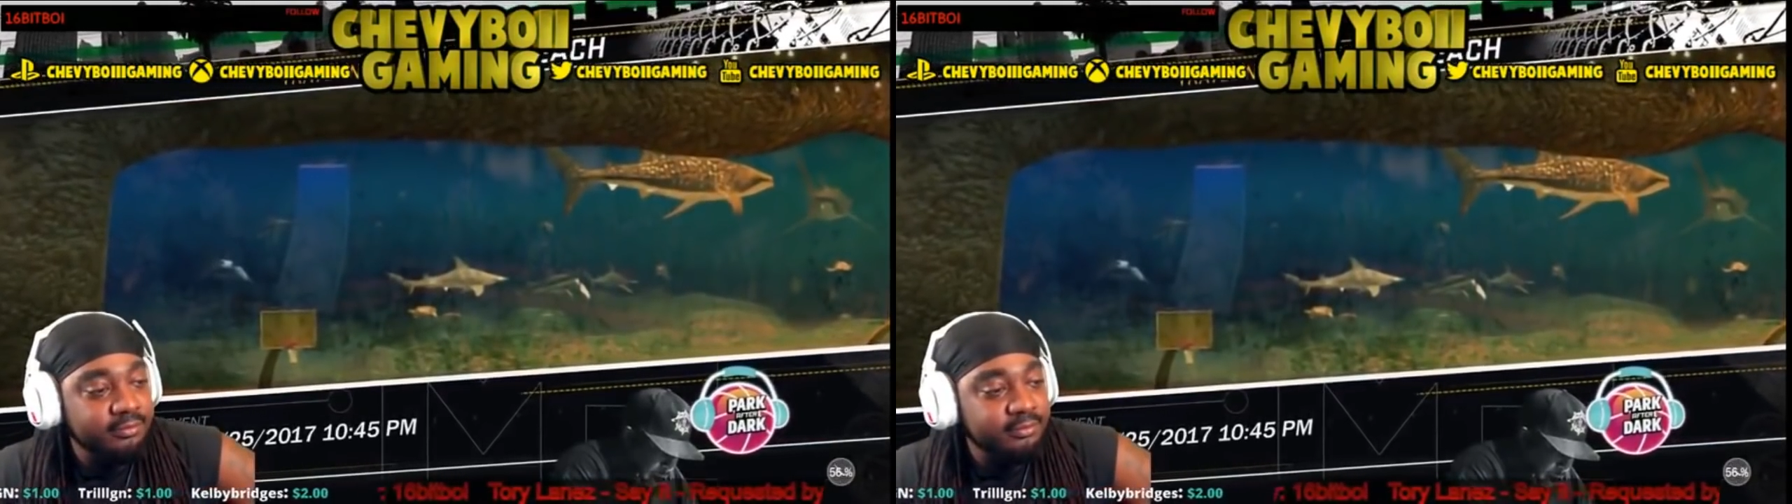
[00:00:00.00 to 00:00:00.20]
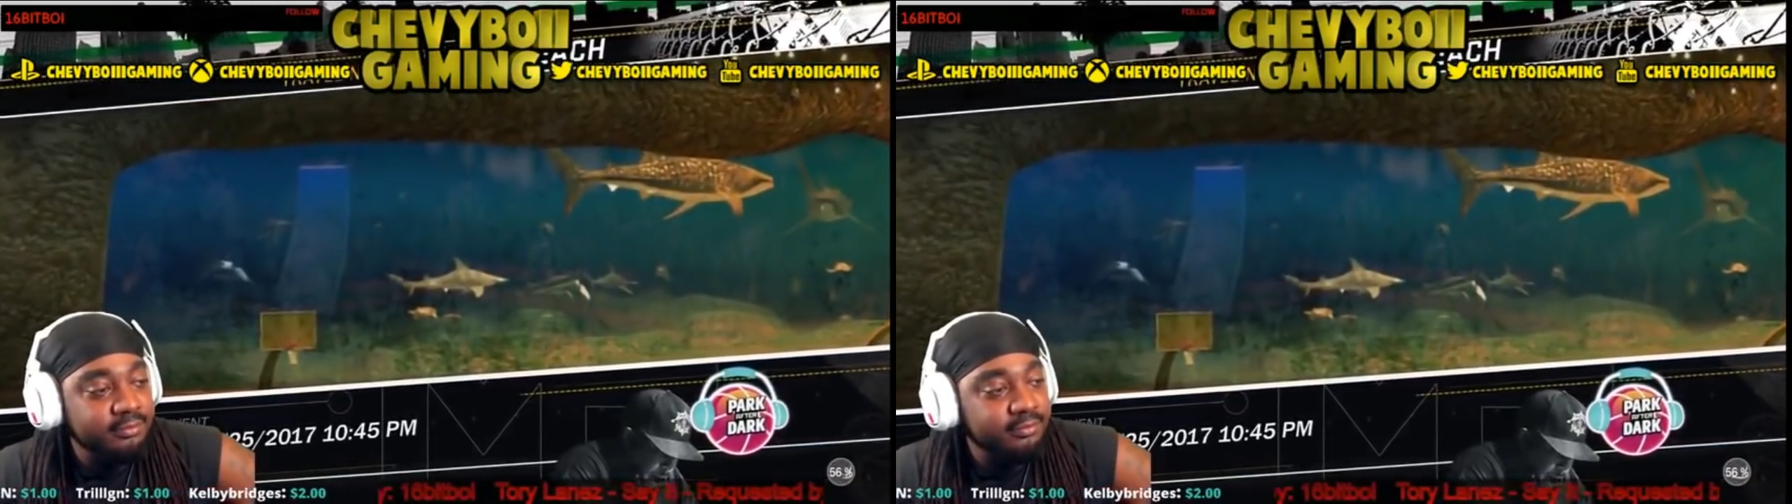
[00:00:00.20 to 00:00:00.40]

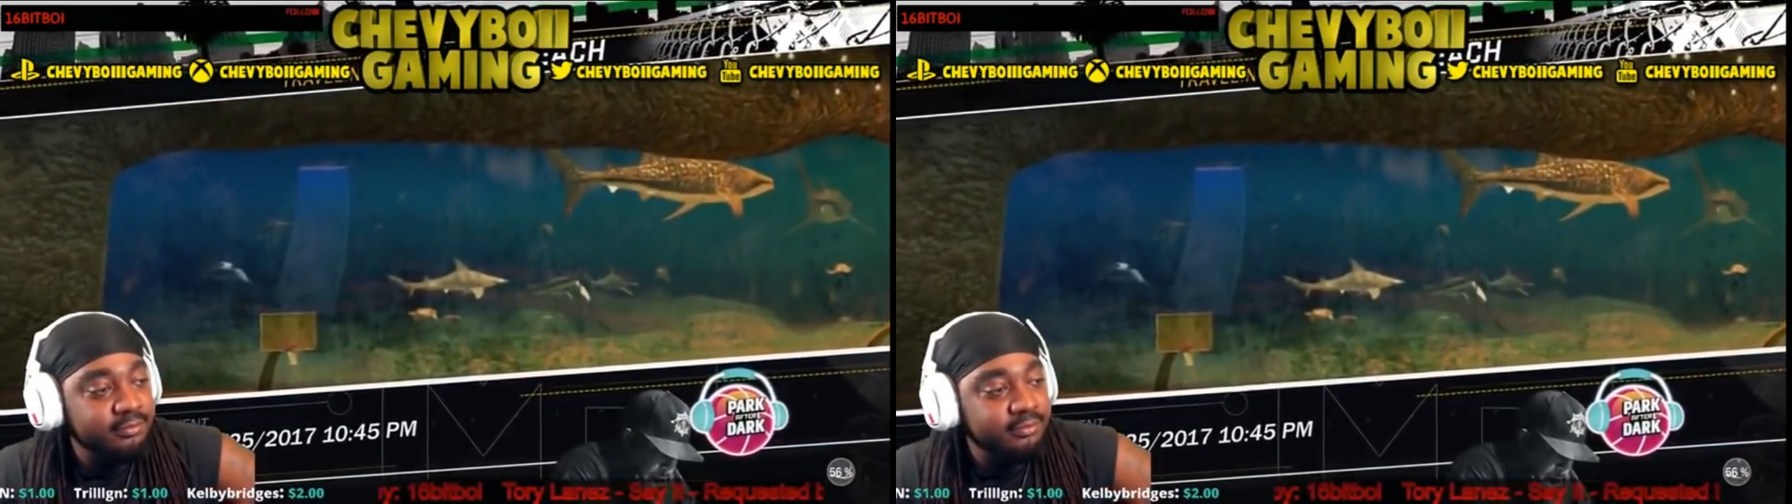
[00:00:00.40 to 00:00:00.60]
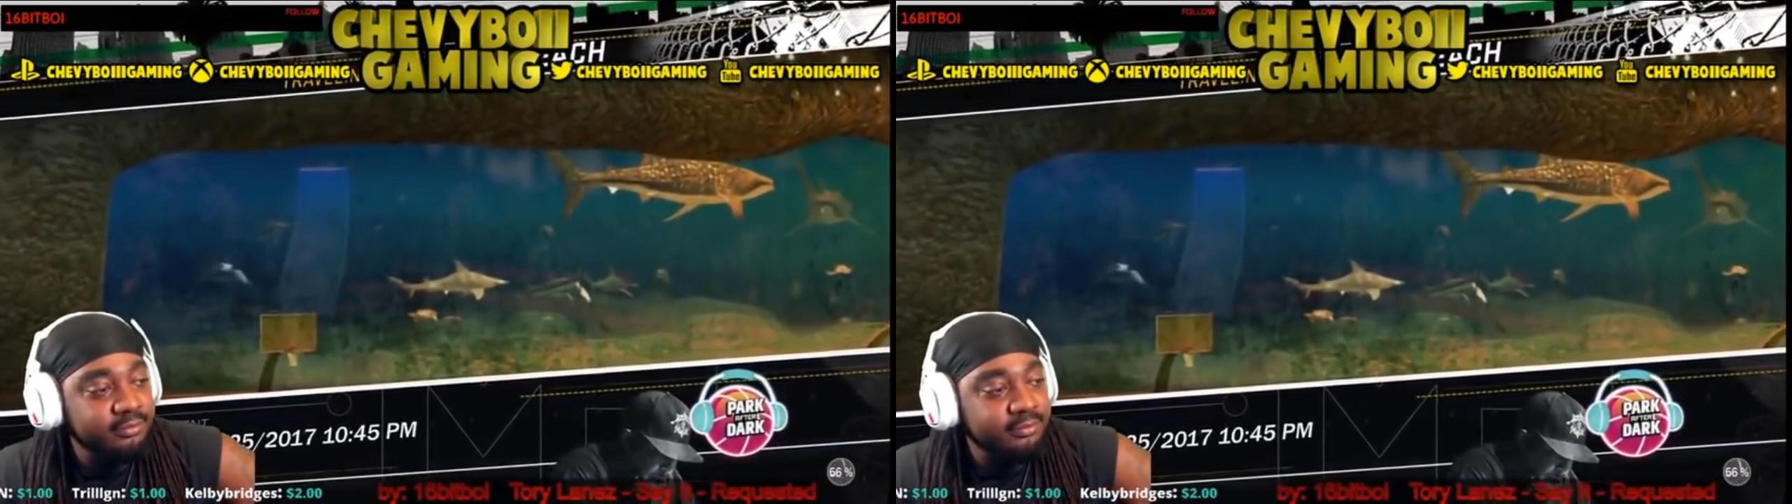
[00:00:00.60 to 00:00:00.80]
Is
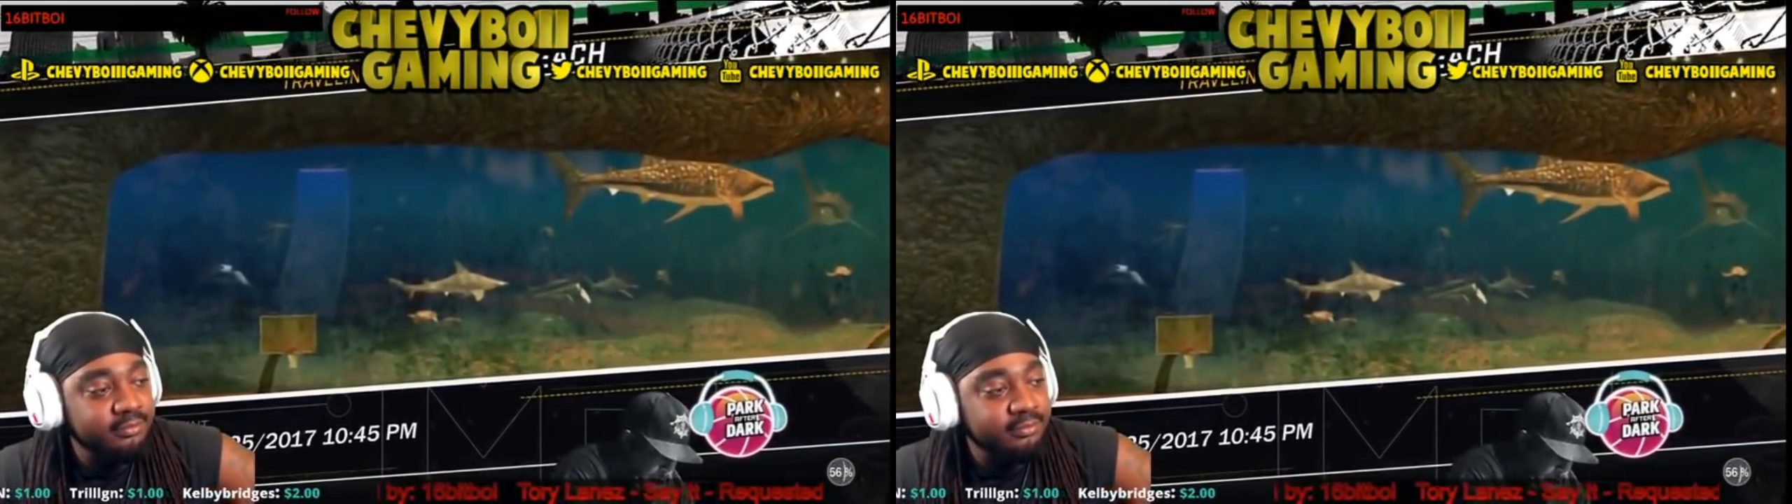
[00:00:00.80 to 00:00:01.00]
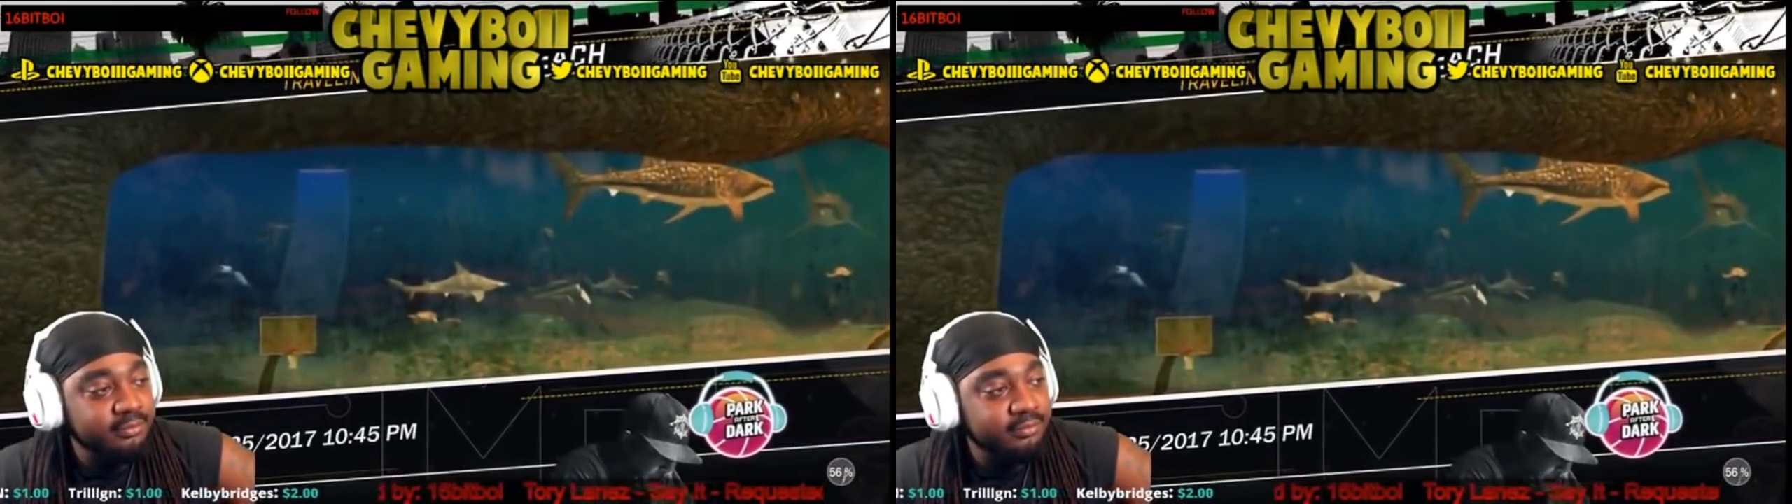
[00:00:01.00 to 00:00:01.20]
this
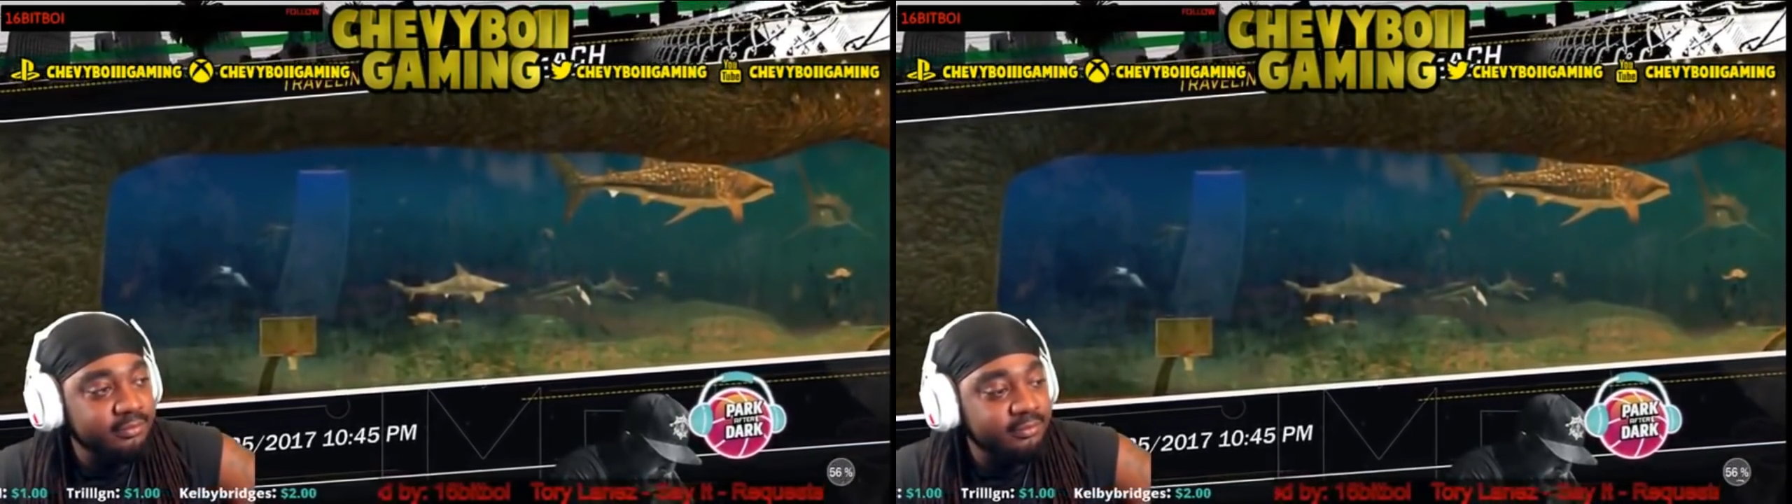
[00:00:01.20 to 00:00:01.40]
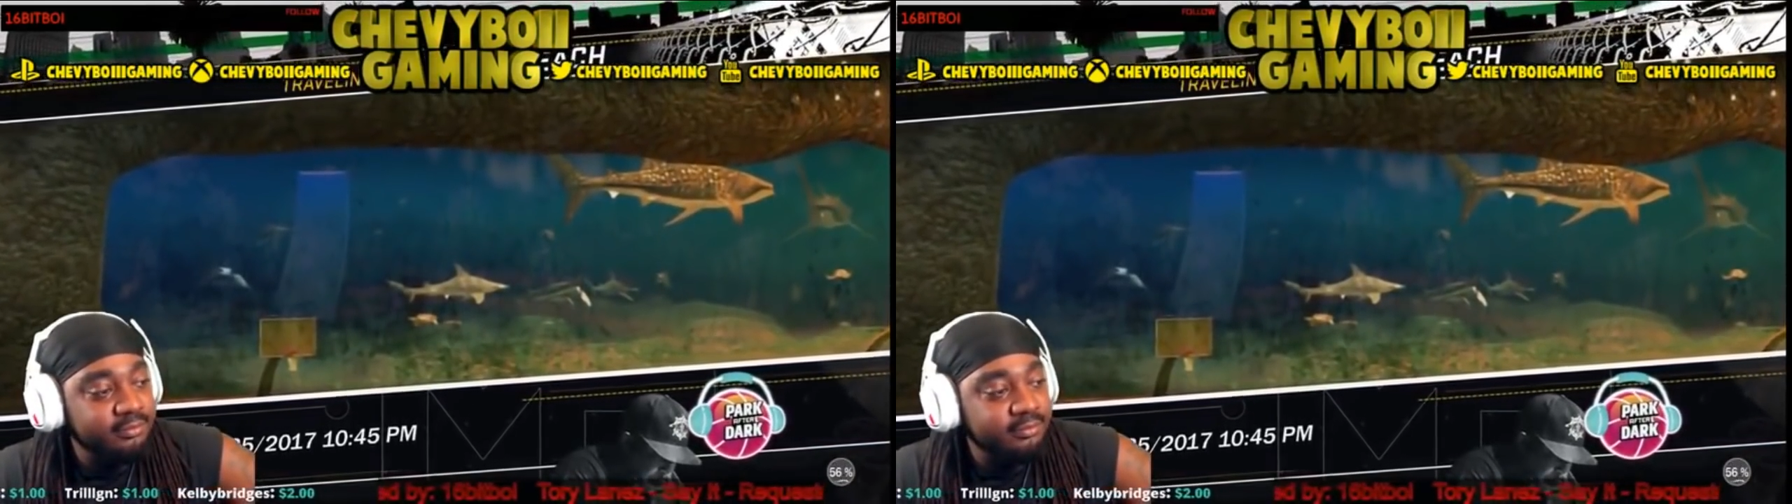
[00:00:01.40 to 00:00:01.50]
thing on?